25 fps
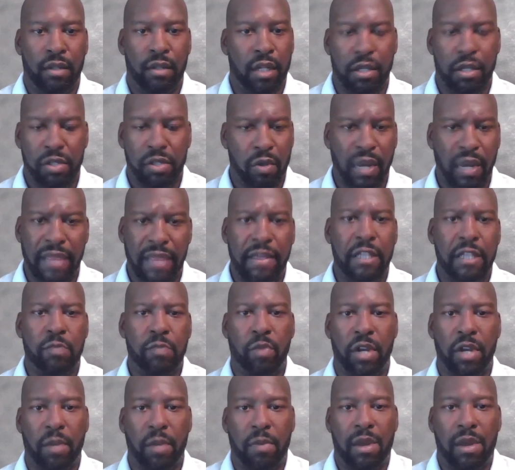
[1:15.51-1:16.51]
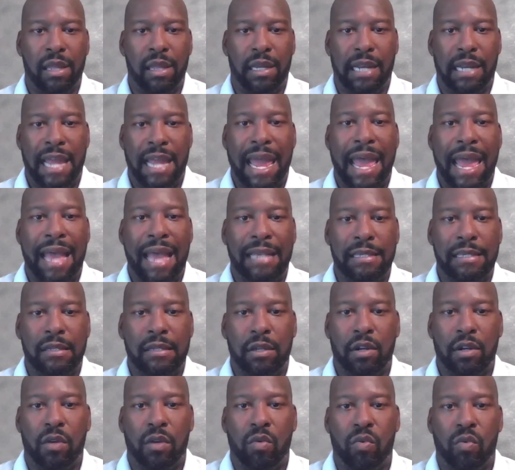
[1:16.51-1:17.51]
You know, so at this point, you're probably going to
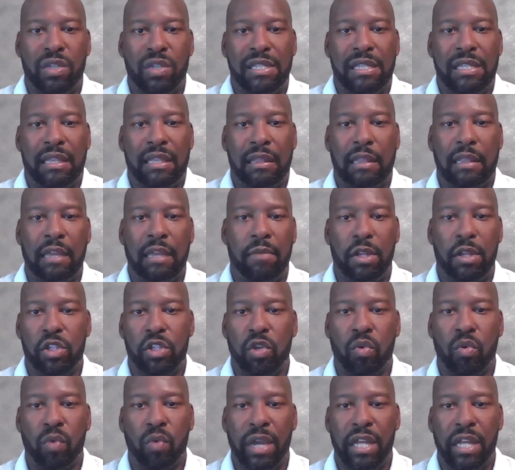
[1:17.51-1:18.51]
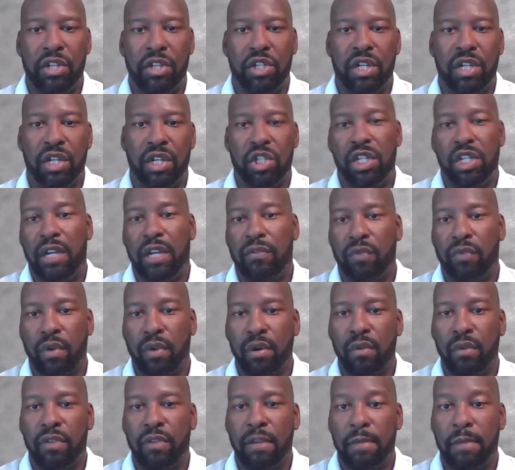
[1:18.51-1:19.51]
ask, you know, what's the limit to which a sheave
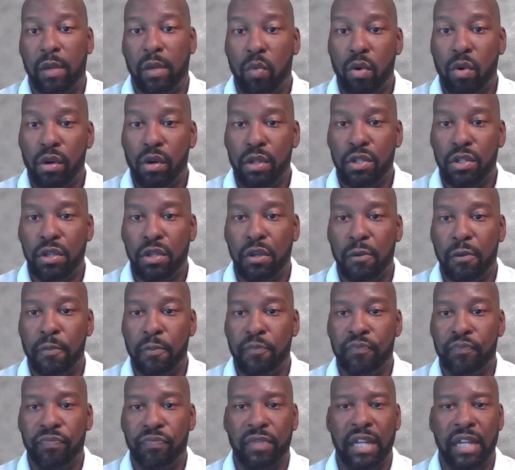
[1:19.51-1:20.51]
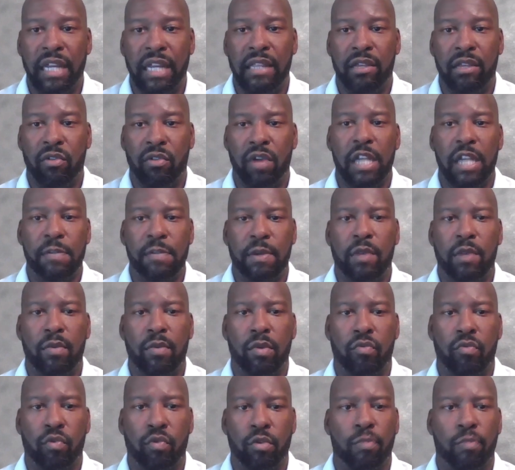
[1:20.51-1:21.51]
groove can be worn to? And the Crosby
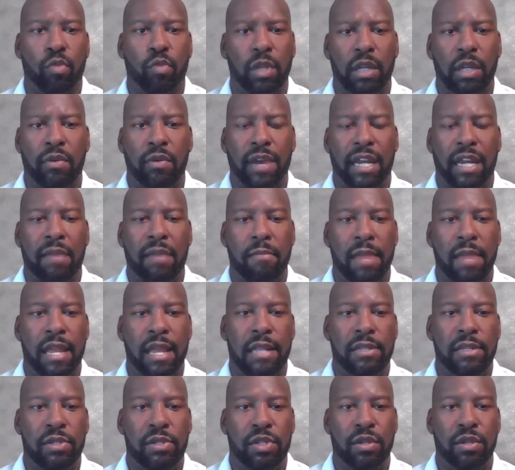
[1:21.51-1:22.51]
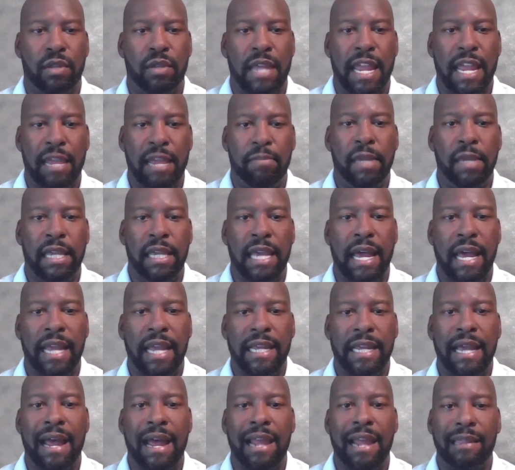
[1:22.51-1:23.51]
Group really recommends to the
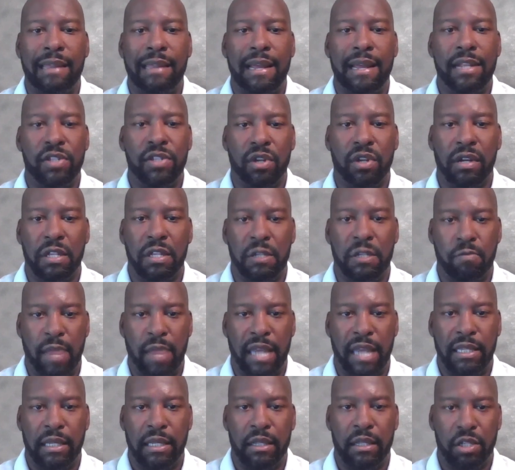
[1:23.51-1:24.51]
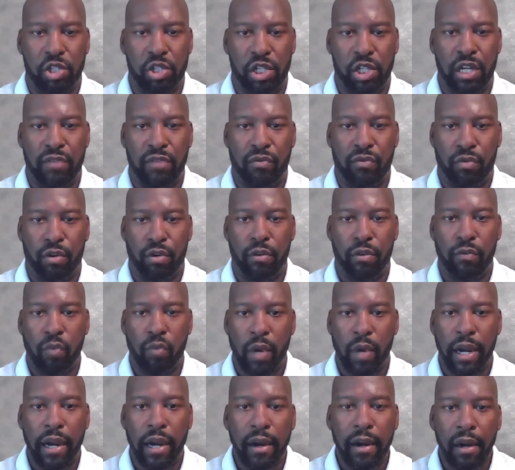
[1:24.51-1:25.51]
API guidelines on inspecting the sheave groove
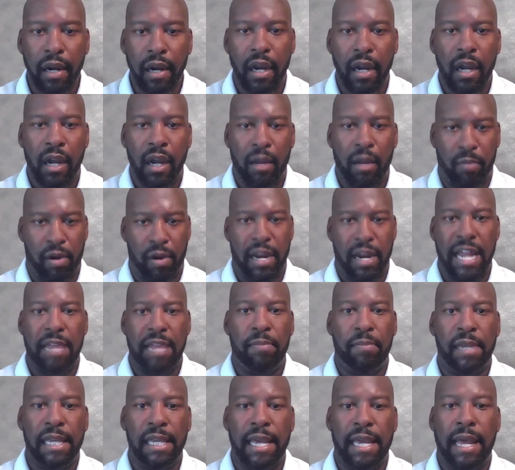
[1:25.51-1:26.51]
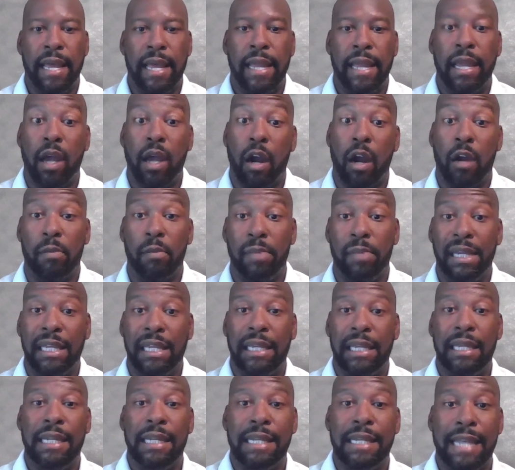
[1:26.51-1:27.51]
wear per API
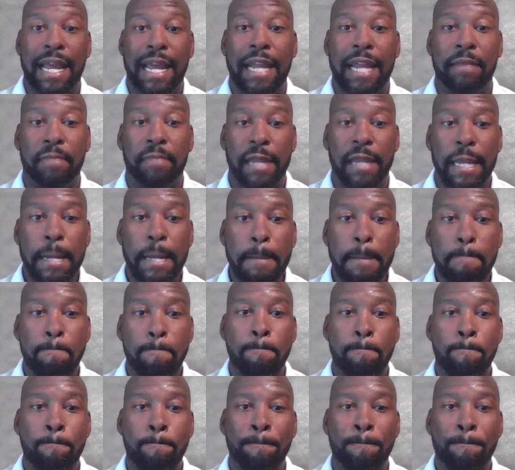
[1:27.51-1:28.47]
RP9B.